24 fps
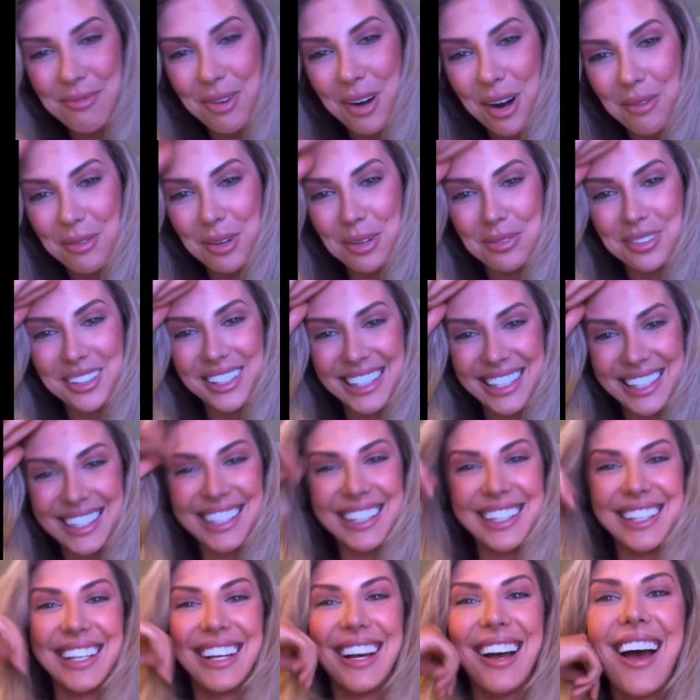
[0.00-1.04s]

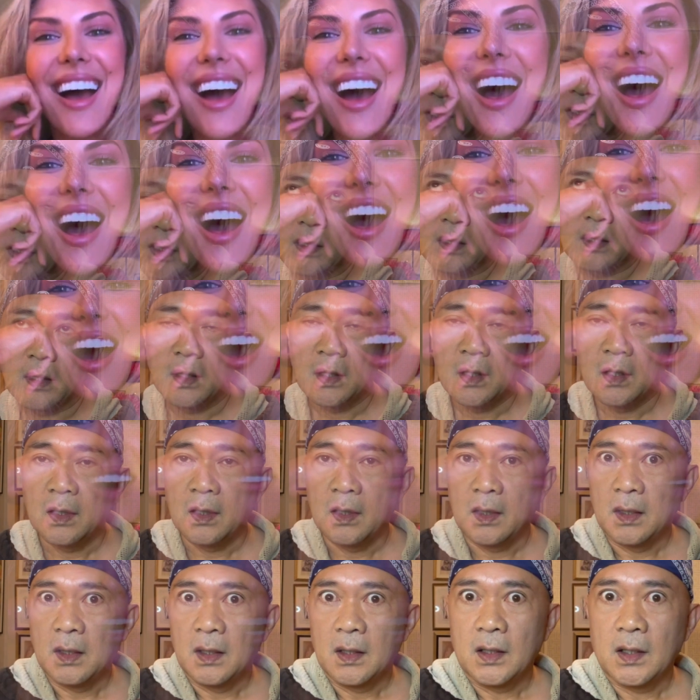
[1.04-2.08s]
probably. But